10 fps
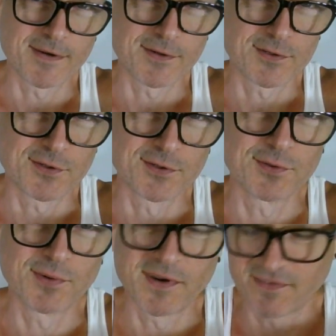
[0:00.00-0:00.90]
or
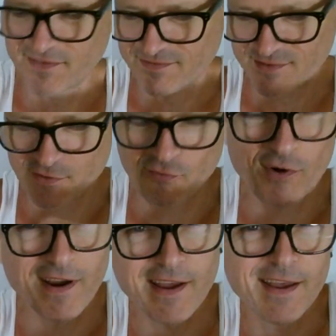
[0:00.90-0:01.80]
2 of
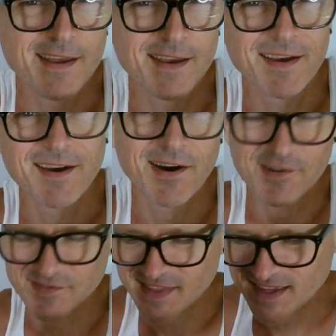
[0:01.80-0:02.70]
3
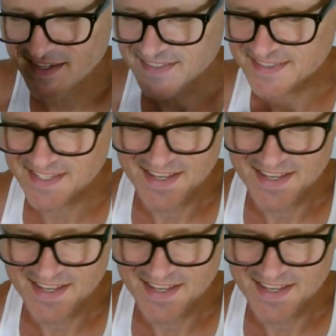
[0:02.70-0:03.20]
of these.